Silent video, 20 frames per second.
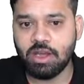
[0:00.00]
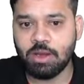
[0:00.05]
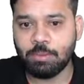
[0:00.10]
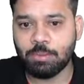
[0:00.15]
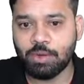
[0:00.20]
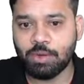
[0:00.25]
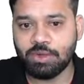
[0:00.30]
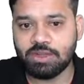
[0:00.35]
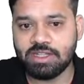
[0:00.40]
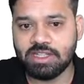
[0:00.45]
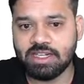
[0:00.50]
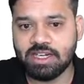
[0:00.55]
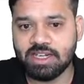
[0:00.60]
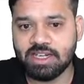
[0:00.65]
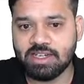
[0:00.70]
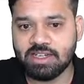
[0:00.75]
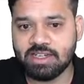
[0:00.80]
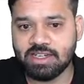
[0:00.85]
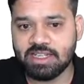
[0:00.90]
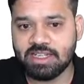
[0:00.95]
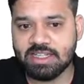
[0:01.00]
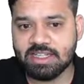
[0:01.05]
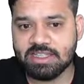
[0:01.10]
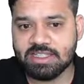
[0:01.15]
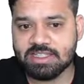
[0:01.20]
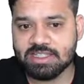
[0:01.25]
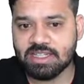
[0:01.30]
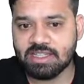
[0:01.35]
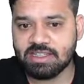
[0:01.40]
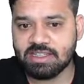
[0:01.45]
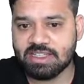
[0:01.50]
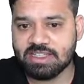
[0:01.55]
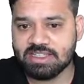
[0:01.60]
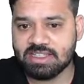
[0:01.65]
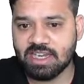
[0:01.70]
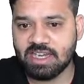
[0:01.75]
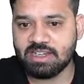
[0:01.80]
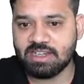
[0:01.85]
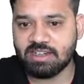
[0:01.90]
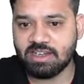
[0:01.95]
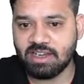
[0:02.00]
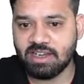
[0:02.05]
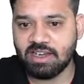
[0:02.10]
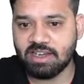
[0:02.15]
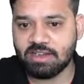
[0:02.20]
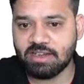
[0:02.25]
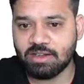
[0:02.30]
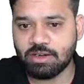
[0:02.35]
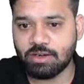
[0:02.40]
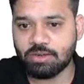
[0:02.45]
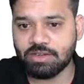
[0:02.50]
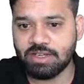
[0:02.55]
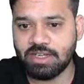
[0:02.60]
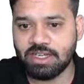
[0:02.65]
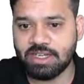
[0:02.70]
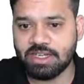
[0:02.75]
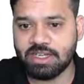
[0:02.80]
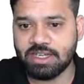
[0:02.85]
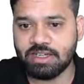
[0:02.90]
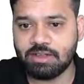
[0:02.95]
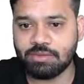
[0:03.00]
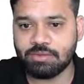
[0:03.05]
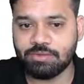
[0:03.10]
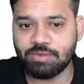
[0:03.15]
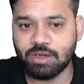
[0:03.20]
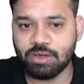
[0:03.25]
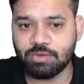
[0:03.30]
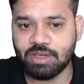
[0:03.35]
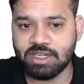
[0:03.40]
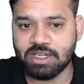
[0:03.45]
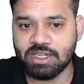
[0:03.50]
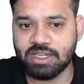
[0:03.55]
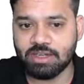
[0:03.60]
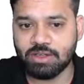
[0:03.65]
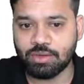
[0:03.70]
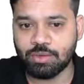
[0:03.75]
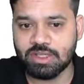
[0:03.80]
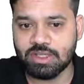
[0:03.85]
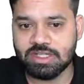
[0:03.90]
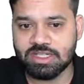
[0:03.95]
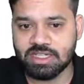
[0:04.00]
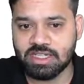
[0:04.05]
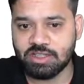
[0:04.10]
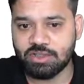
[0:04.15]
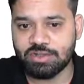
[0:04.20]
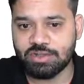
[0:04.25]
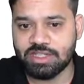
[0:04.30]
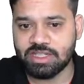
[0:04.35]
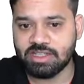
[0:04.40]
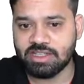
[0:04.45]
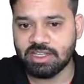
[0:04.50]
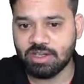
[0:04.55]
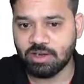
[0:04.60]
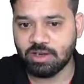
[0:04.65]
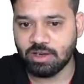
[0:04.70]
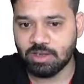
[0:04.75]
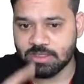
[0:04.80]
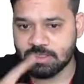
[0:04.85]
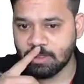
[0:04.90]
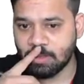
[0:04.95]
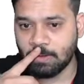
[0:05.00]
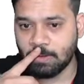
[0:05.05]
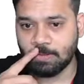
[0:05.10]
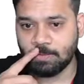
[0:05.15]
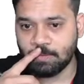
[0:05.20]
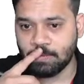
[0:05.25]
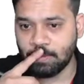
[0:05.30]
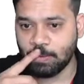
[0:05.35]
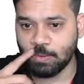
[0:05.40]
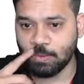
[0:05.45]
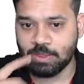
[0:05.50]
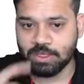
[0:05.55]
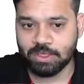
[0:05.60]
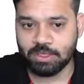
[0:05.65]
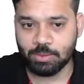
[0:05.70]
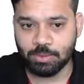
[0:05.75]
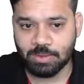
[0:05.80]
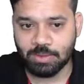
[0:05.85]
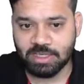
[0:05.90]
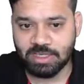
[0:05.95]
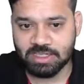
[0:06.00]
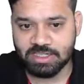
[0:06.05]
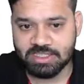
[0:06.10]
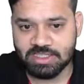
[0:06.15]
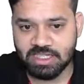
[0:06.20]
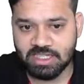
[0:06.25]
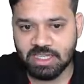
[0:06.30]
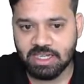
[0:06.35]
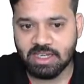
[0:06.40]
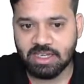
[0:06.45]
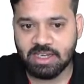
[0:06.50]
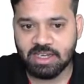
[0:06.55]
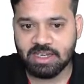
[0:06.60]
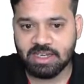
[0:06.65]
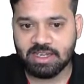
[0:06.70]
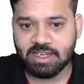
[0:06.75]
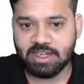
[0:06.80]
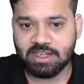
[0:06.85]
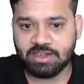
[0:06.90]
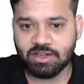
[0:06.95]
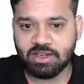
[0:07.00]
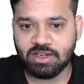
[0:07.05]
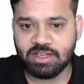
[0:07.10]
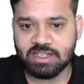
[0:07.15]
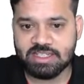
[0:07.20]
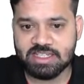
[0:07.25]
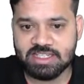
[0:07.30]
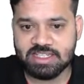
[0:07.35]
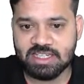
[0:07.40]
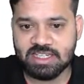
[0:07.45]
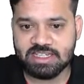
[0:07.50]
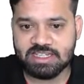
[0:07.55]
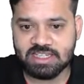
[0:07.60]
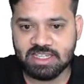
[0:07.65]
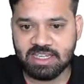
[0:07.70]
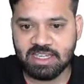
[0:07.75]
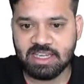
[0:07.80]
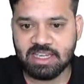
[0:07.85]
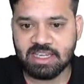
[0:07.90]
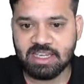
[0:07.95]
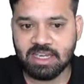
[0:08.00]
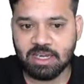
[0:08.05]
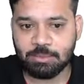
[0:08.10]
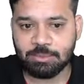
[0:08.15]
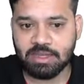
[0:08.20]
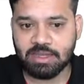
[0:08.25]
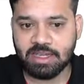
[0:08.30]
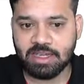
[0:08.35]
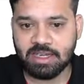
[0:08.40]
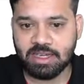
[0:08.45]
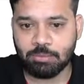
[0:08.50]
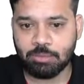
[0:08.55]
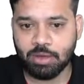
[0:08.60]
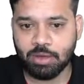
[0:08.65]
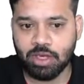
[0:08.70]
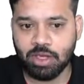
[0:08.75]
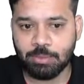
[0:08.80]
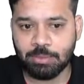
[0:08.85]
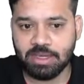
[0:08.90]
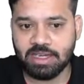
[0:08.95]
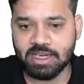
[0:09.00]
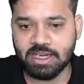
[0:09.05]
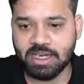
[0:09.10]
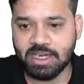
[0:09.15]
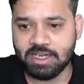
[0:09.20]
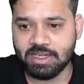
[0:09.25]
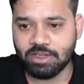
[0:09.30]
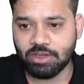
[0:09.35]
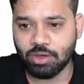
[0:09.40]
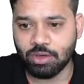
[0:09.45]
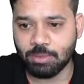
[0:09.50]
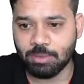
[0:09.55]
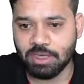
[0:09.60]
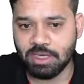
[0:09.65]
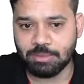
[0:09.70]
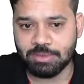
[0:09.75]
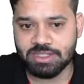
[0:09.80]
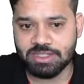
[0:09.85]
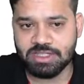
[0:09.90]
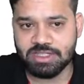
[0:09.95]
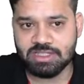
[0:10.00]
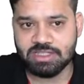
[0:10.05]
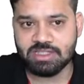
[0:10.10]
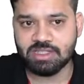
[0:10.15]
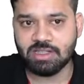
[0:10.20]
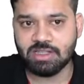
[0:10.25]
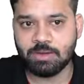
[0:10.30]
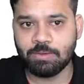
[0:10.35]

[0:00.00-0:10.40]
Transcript: Both the countries, they signed a letter of intent for working towards reducing the cost of new and renewable energy technologies and scaling up their deployment and global emissions.